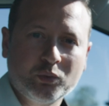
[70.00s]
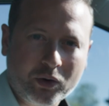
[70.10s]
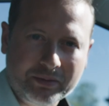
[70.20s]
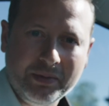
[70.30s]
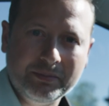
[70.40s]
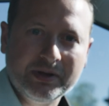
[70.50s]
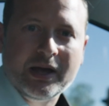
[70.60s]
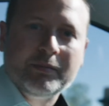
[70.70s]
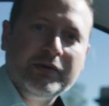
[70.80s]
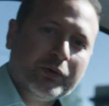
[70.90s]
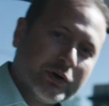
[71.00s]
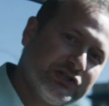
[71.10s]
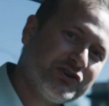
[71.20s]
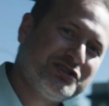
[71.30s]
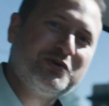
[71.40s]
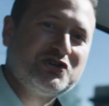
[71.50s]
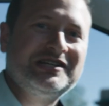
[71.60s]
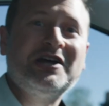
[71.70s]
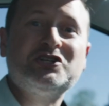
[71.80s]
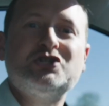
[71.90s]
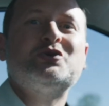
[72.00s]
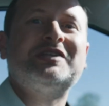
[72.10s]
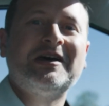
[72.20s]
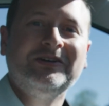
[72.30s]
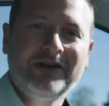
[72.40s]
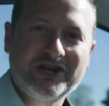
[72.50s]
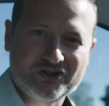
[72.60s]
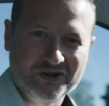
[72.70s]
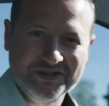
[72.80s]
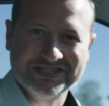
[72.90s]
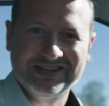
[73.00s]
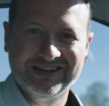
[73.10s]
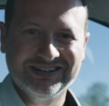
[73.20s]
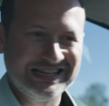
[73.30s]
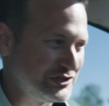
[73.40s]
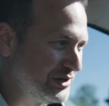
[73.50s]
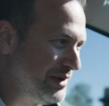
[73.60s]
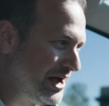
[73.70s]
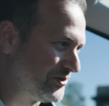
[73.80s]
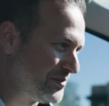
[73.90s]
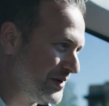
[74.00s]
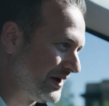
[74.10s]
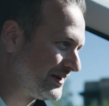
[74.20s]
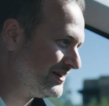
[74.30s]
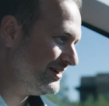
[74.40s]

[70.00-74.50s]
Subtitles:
to warm up before it starts pushing that juice, that electrons, into the battery pack.